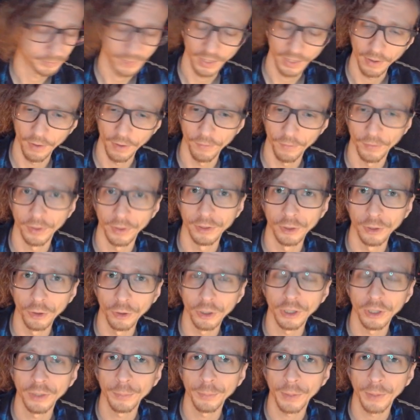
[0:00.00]
uh you're
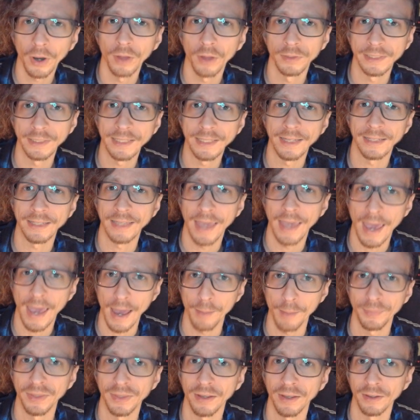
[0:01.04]
going to probably get
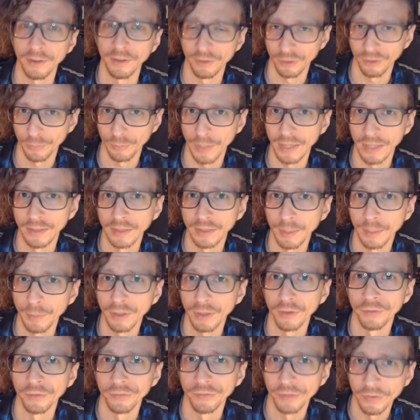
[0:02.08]
capped at a spend limit
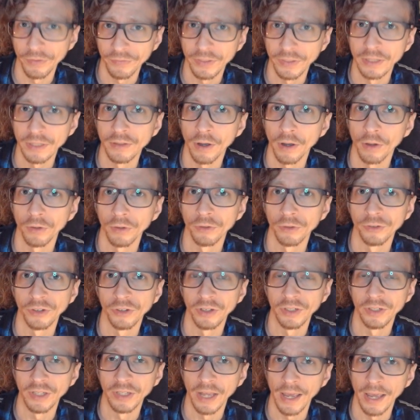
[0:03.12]
of $50 a
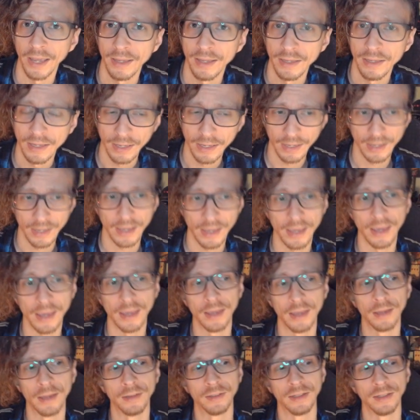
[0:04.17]
day.
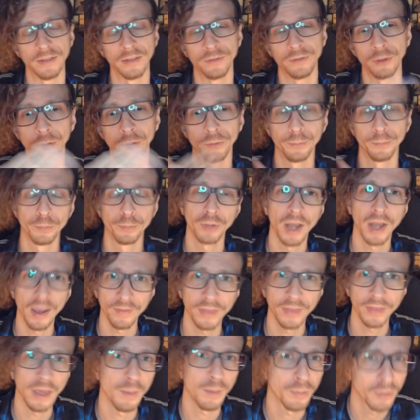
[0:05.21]
And if you have
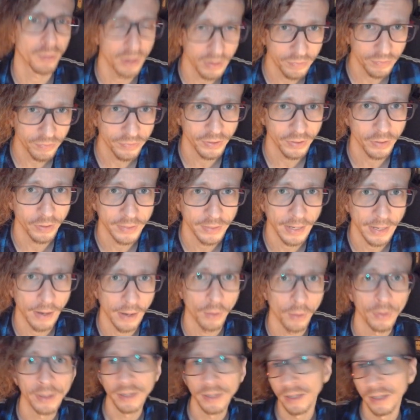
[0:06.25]
that pre filled
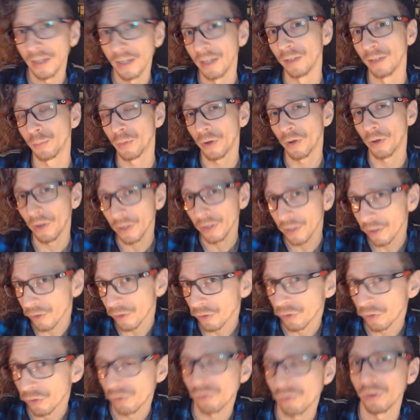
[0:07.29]
out, it's probably going to
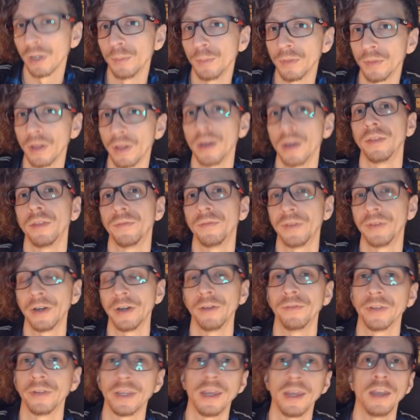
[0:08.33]
streamline the
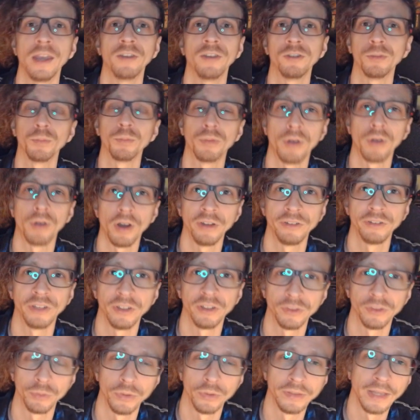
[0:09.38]
verification
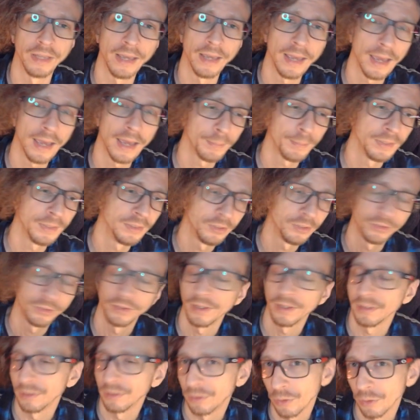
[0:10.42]
process when that happens so
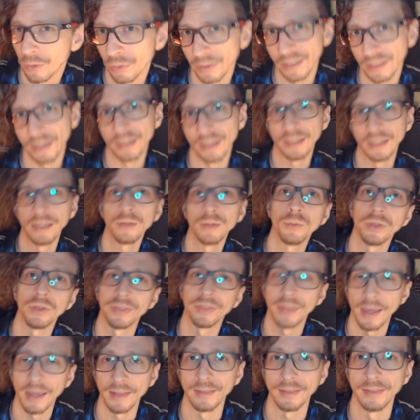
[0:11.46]
that you don't get hit with
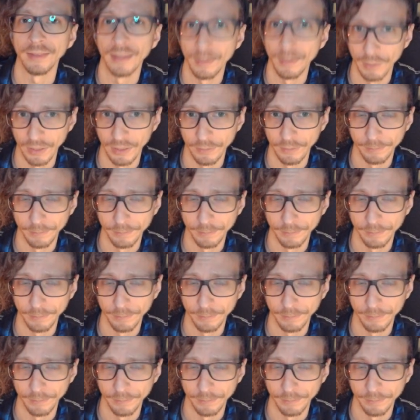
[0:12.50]
that limit.